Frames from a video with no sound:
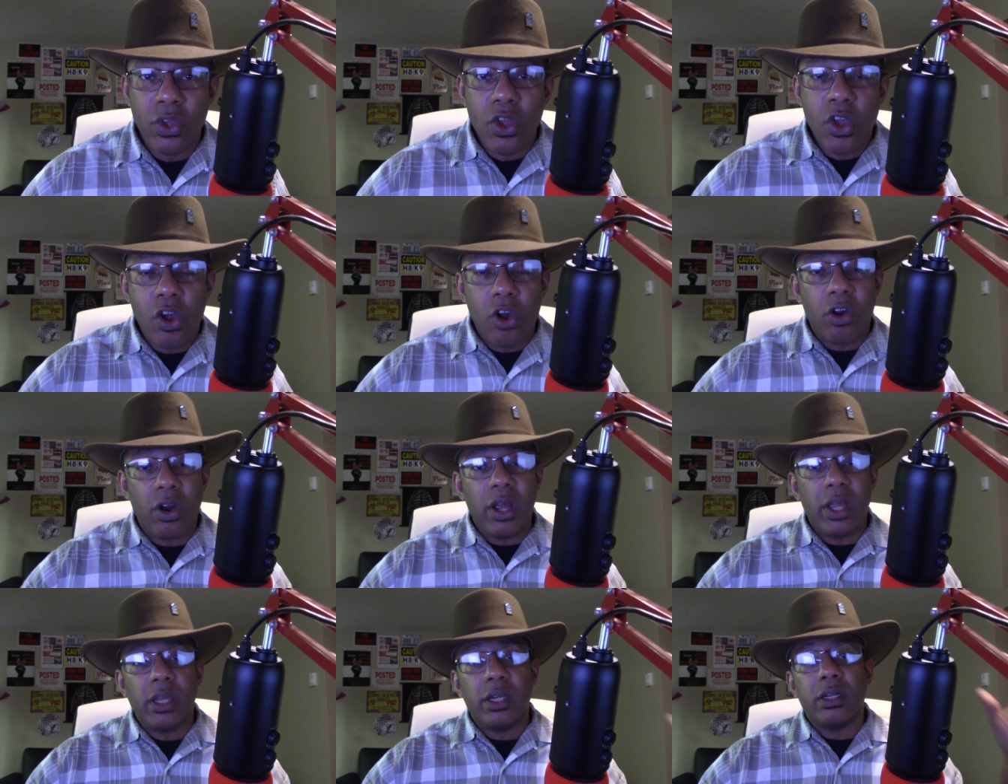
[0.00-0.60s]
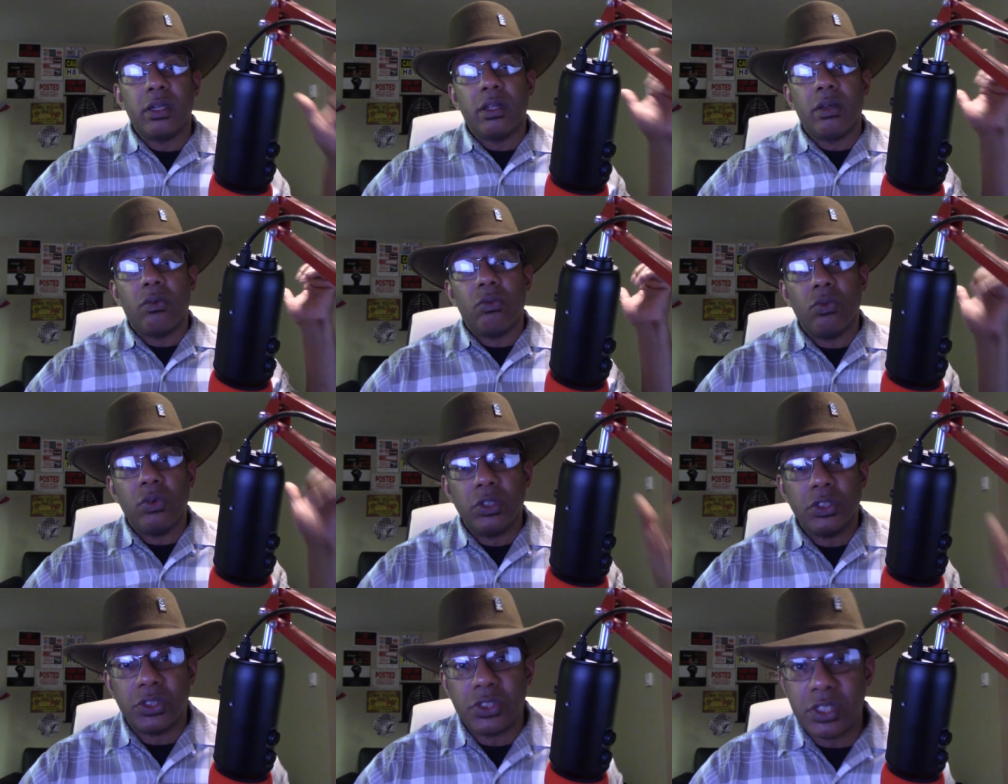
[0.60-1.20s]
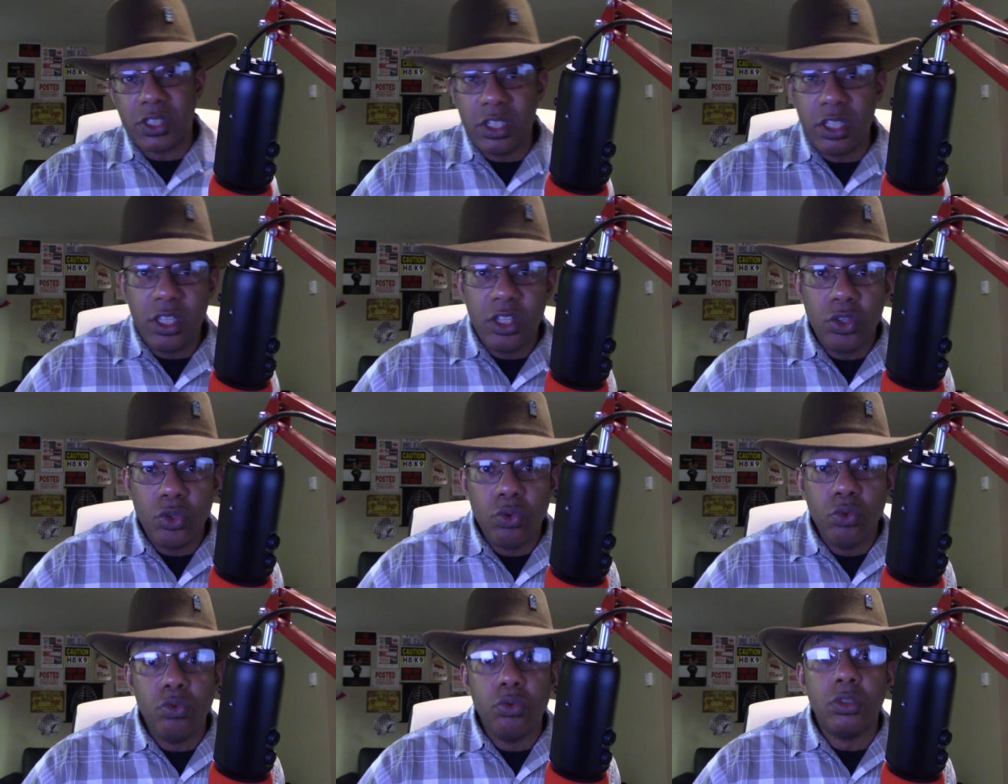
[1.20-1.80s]
All right. We'll see
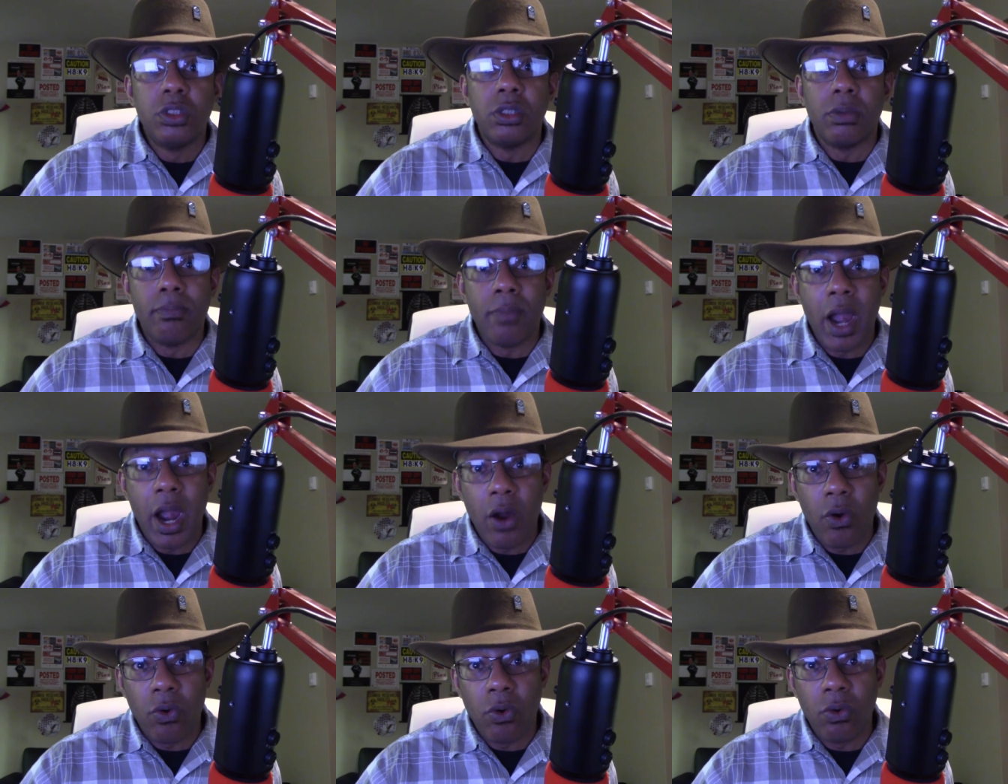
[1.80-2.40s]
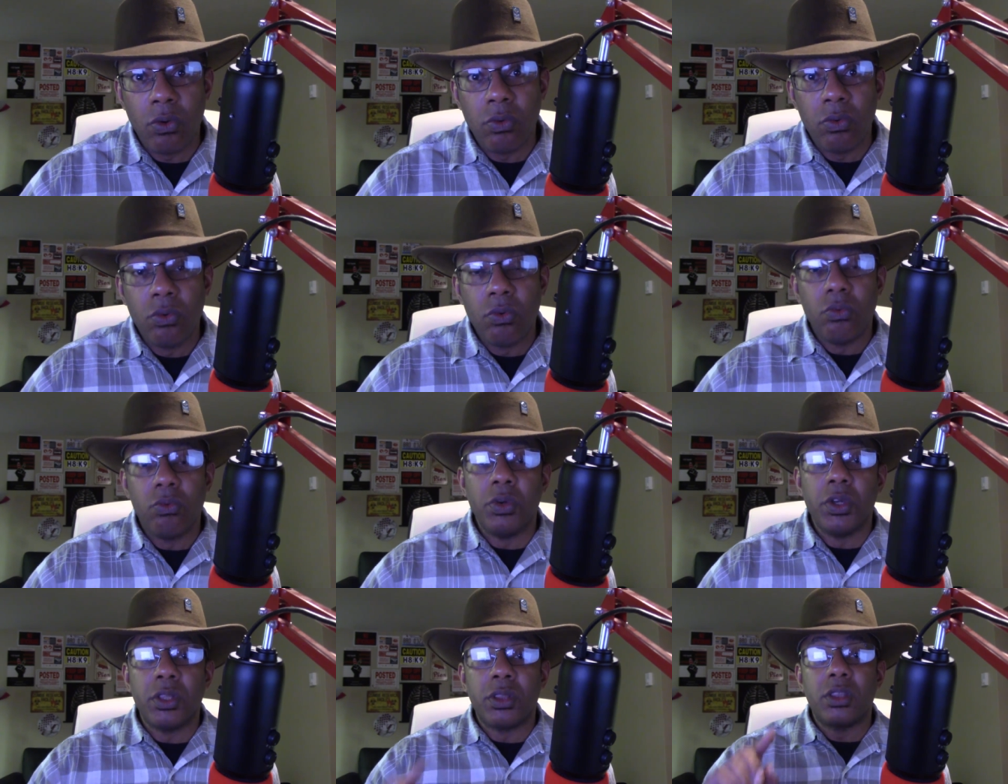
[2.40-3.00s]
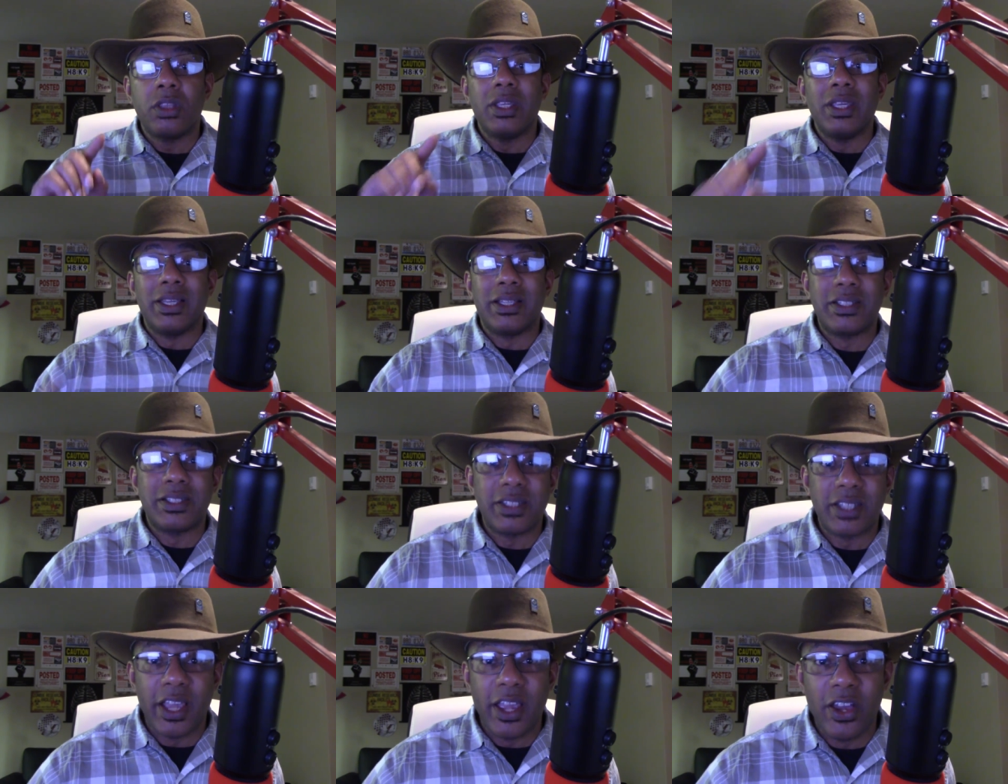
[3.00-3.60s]
you tomorrow with
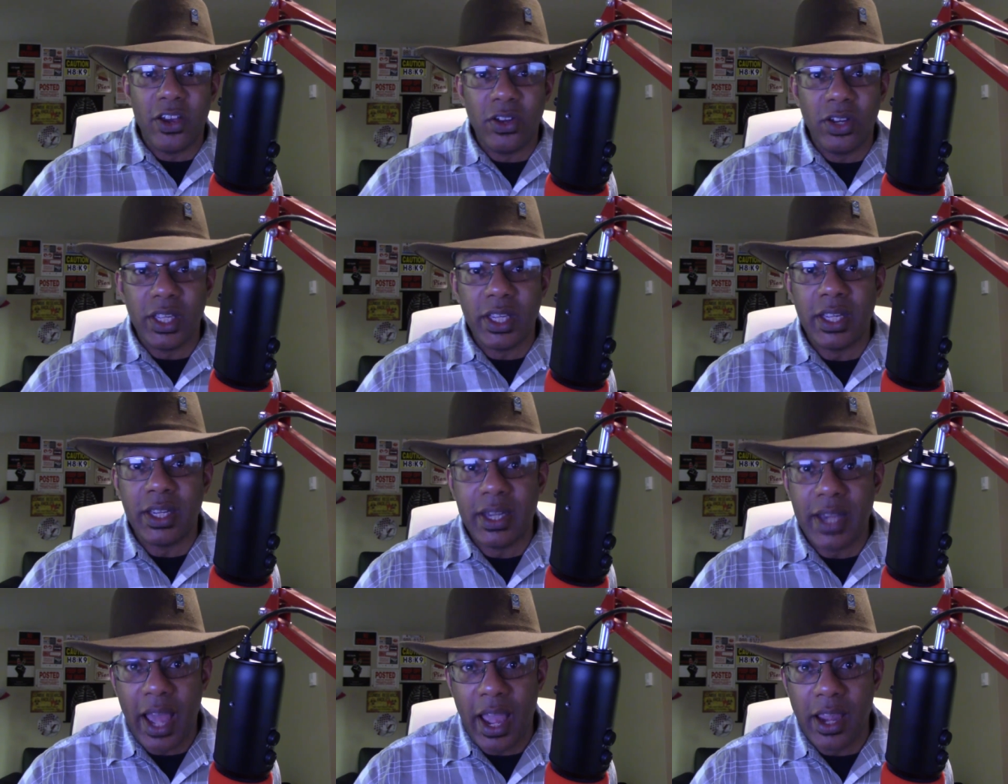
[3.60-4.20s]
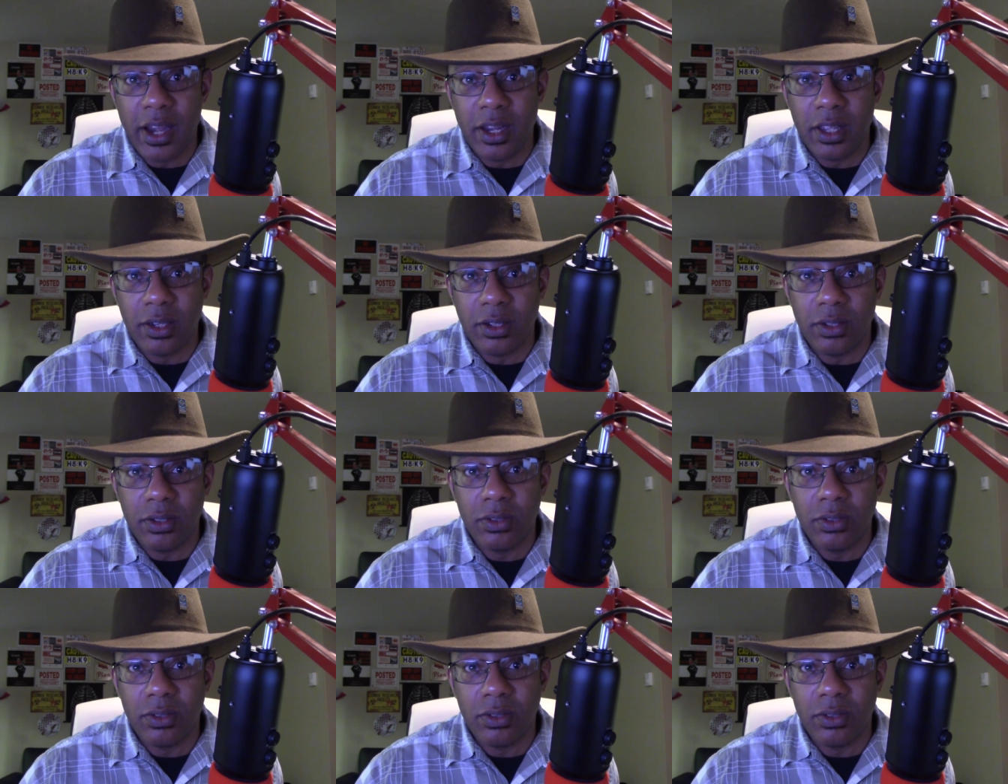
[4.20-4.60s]
Excel Ignited.